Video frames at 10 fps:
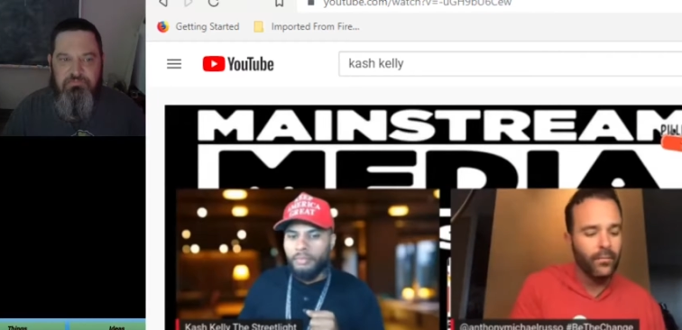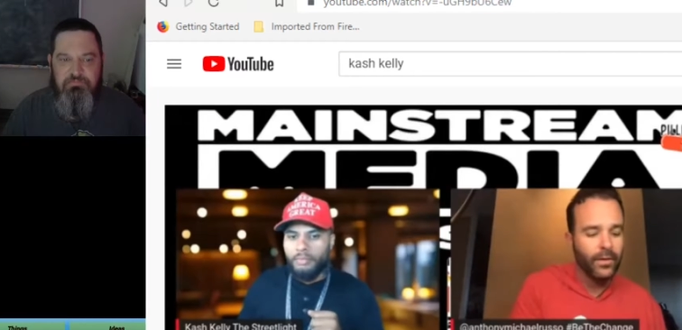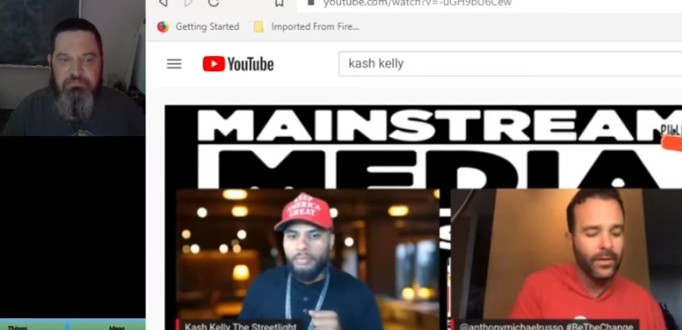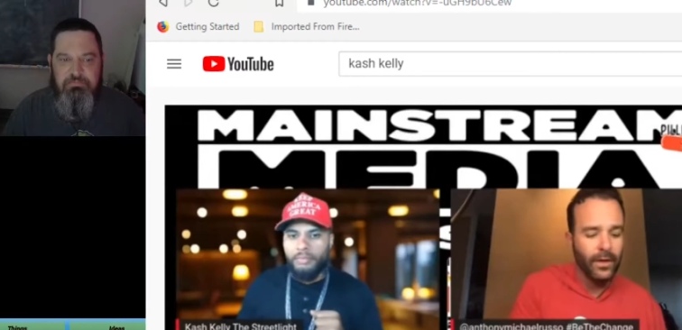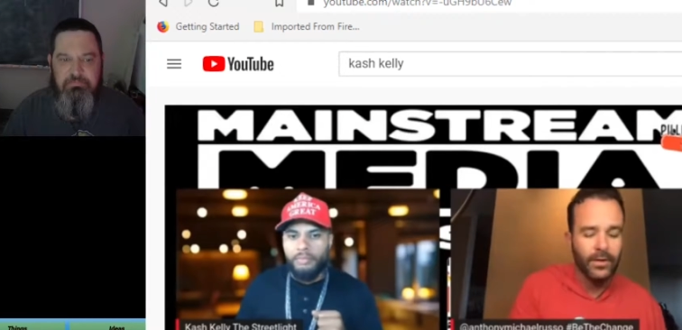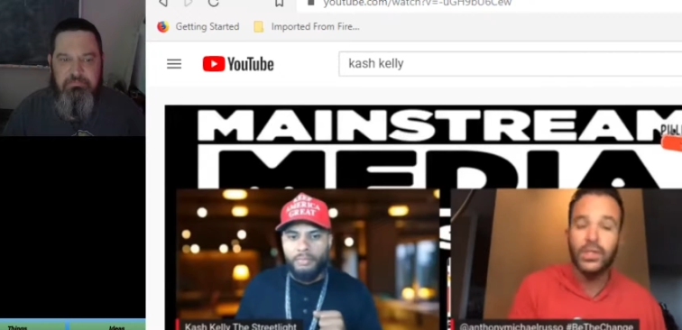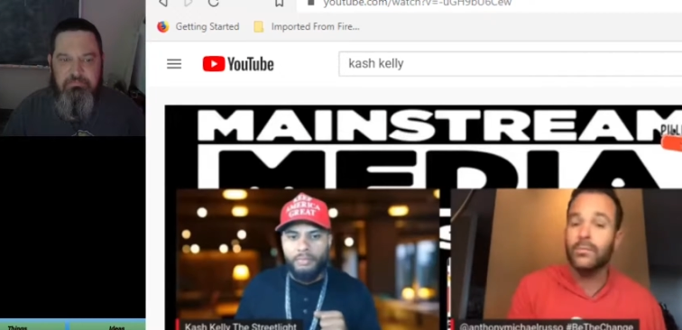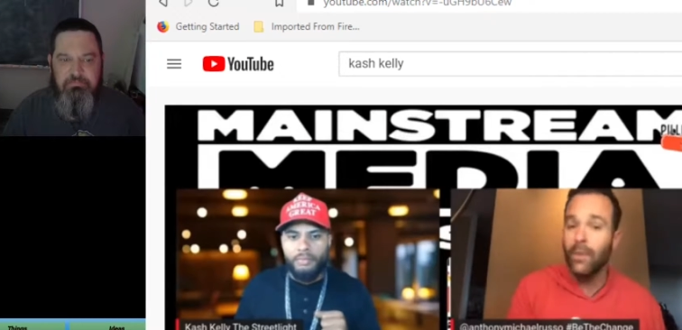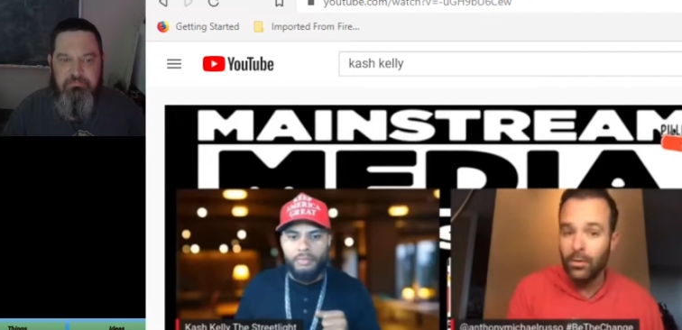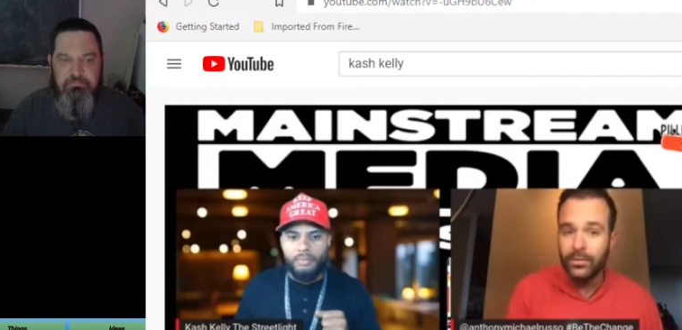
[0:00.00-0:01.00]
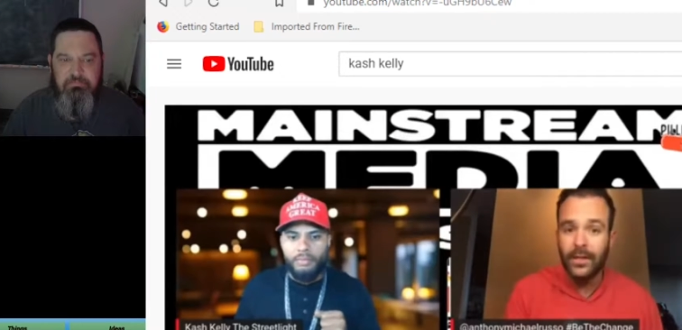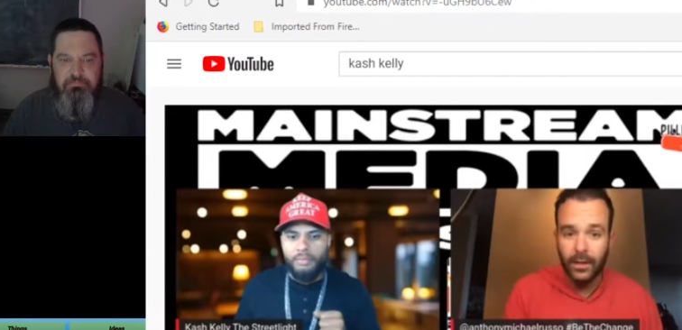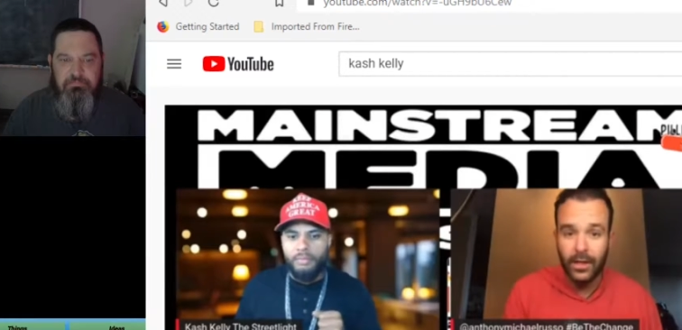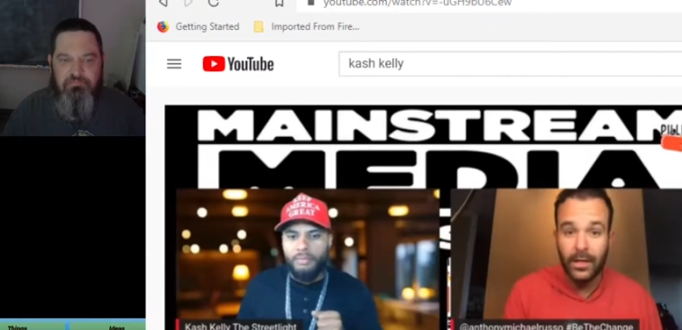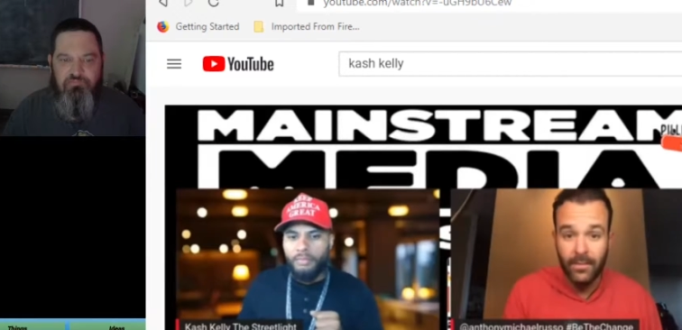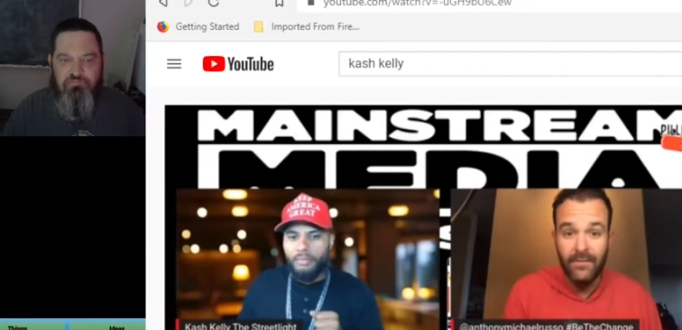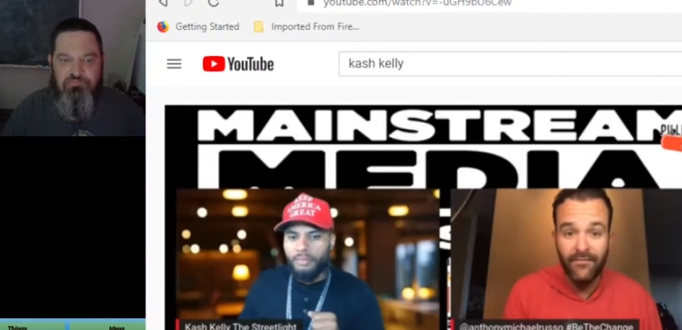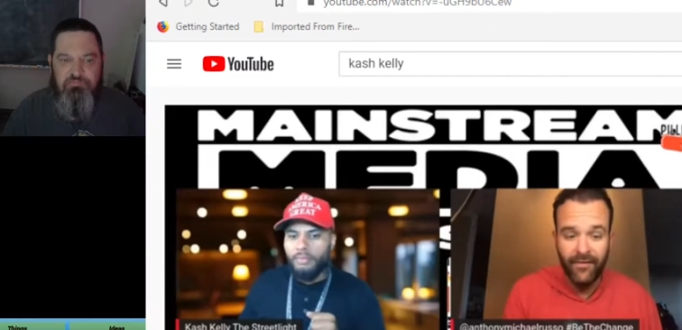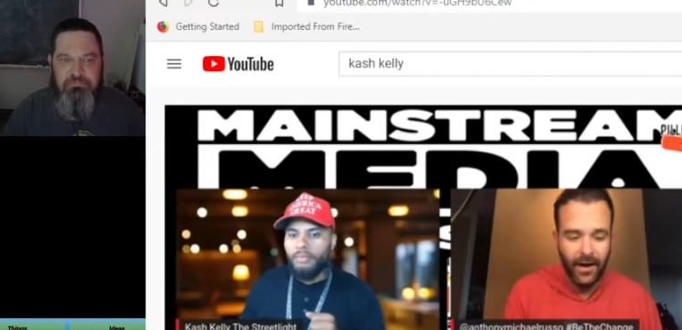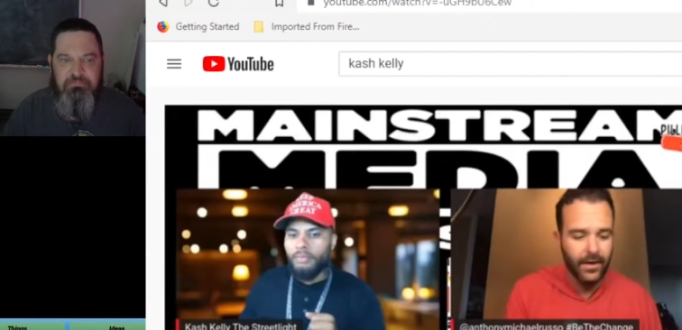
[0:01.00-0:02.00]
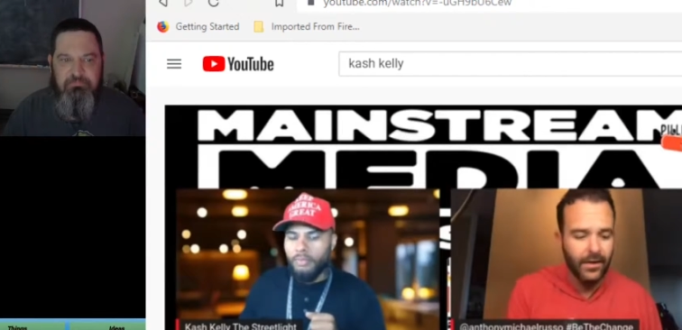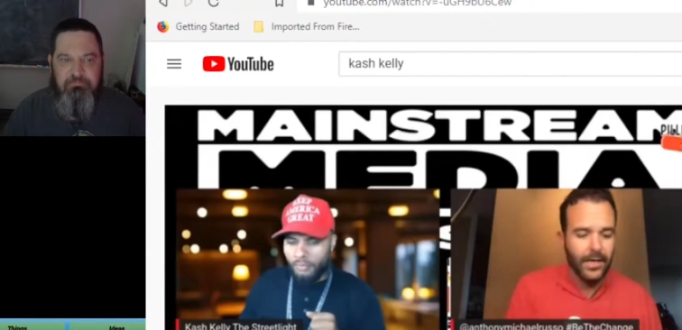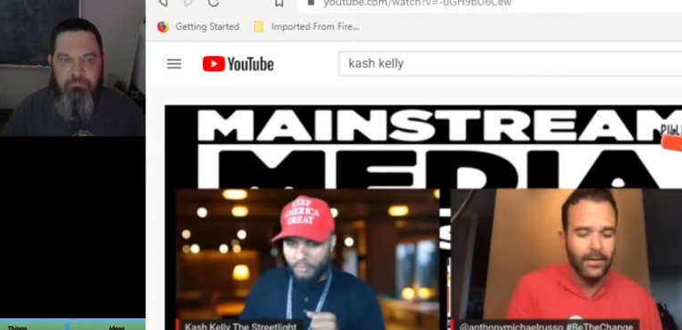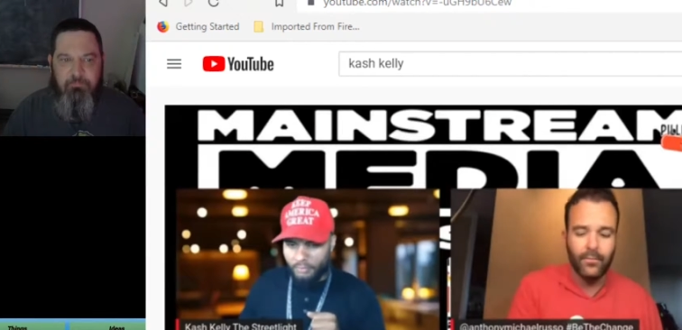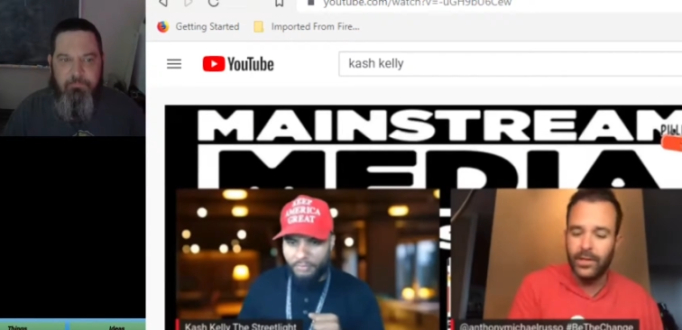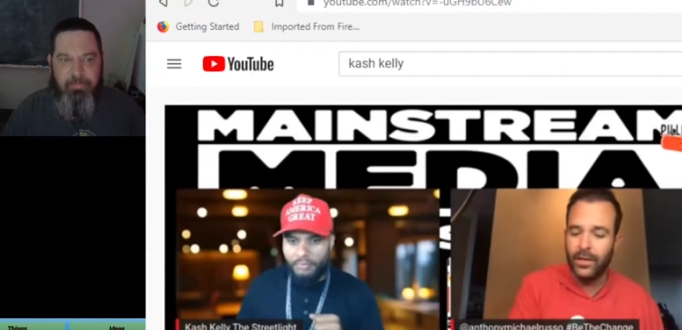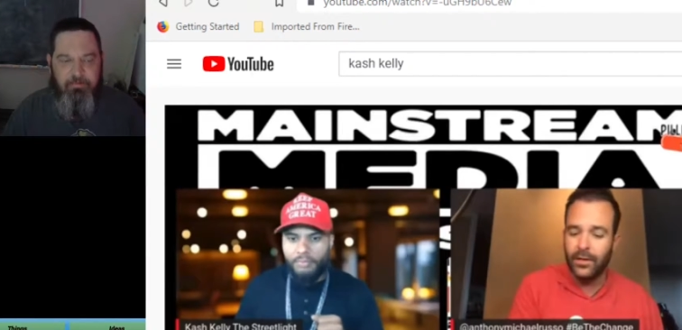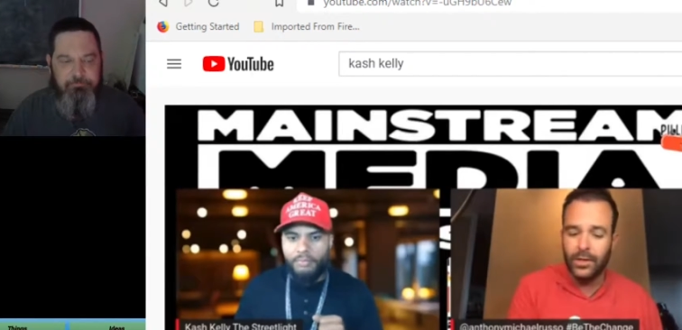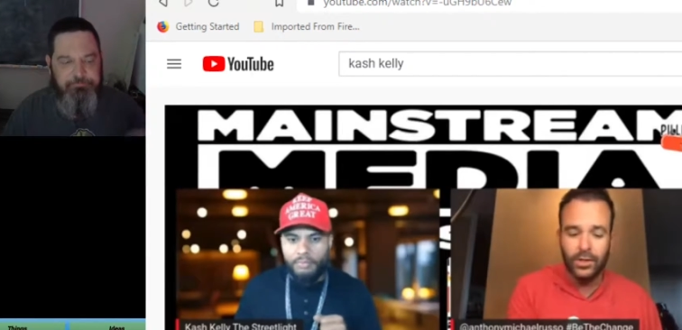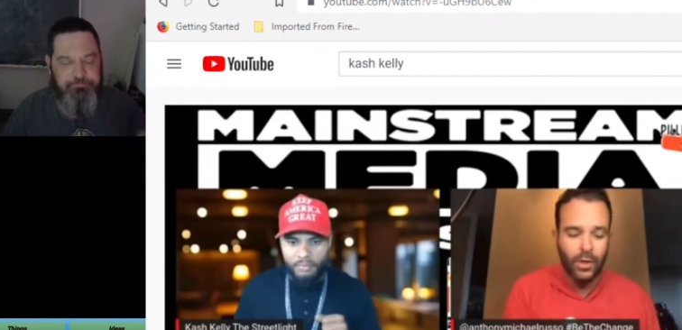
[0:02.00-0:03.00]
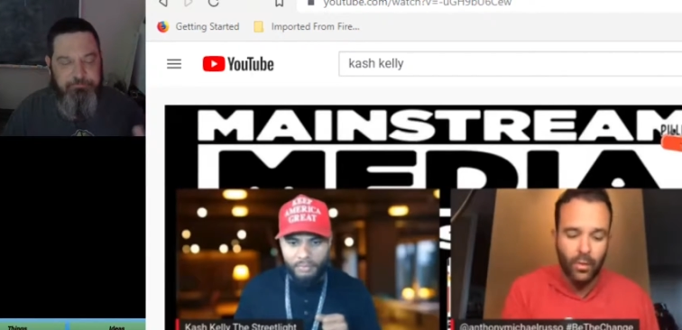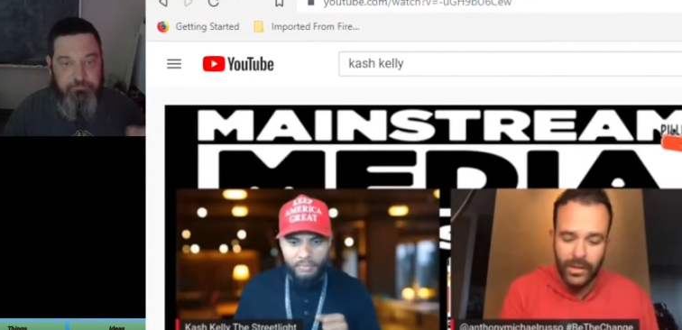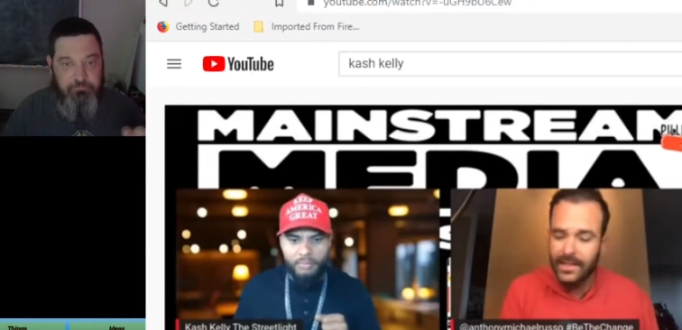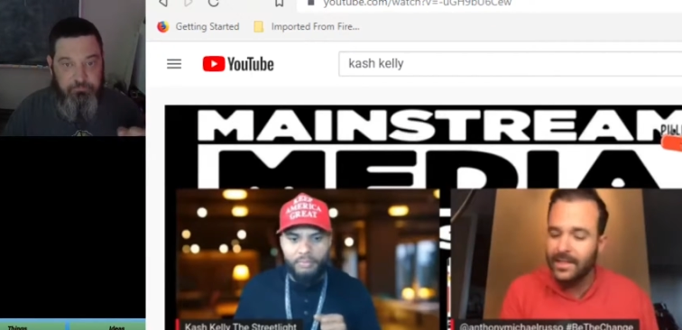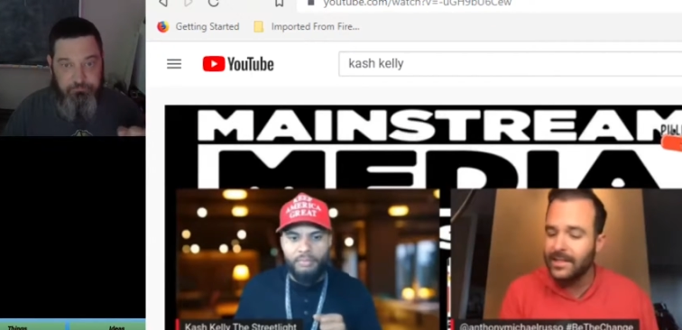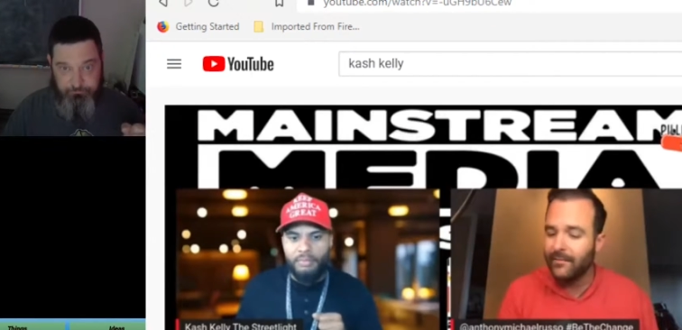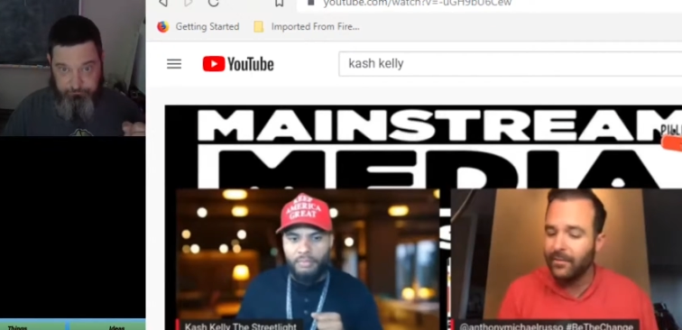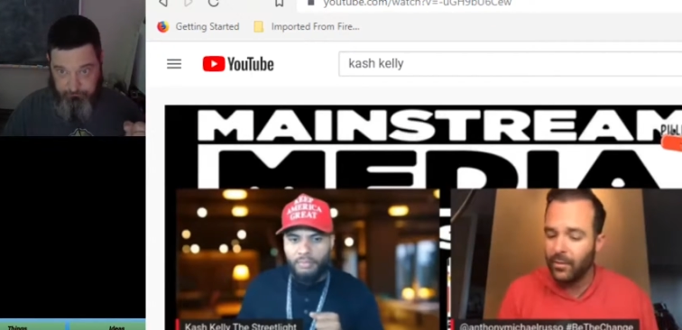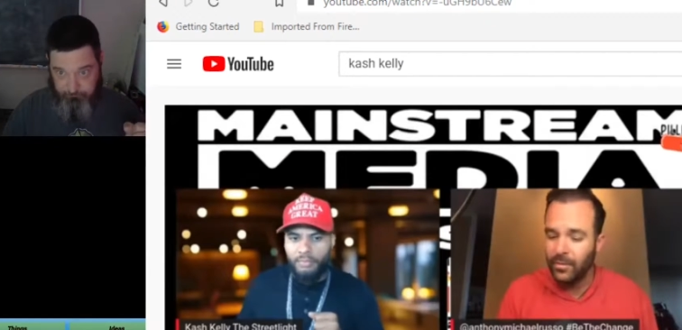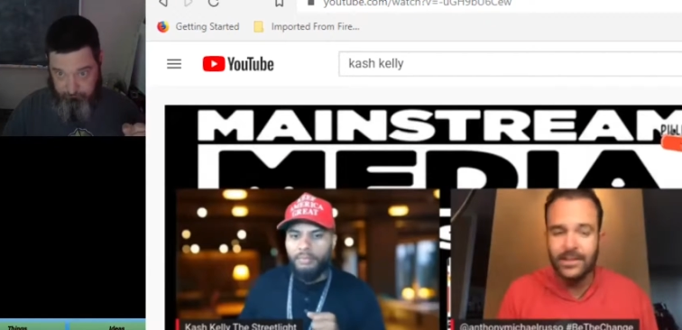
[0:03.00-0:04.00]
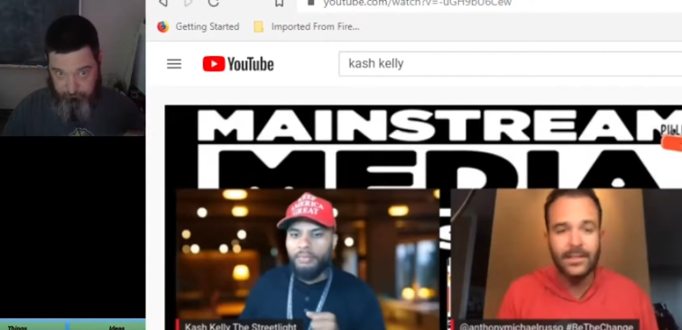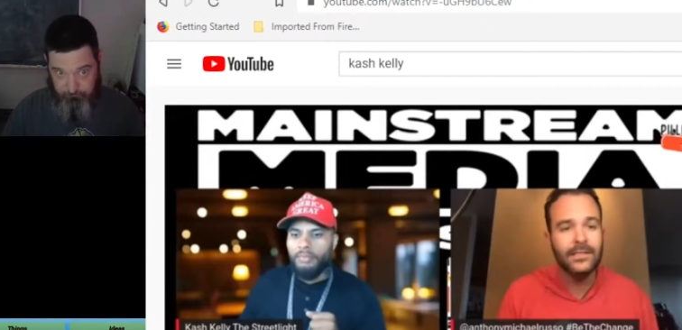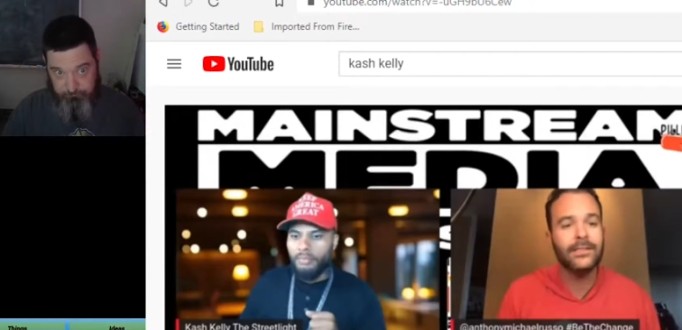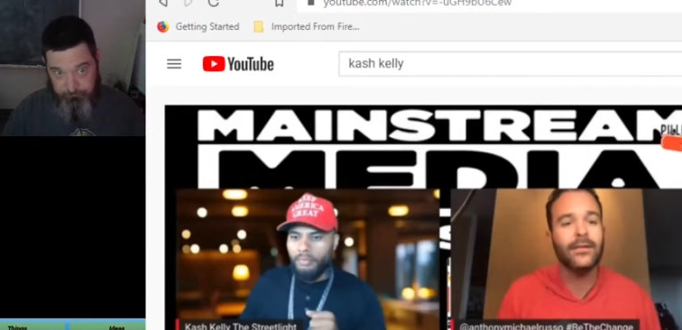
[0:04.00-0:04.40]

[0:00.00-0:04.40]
Speaker 1: when there is smoke there can be fire and when there is coincidence after coincidence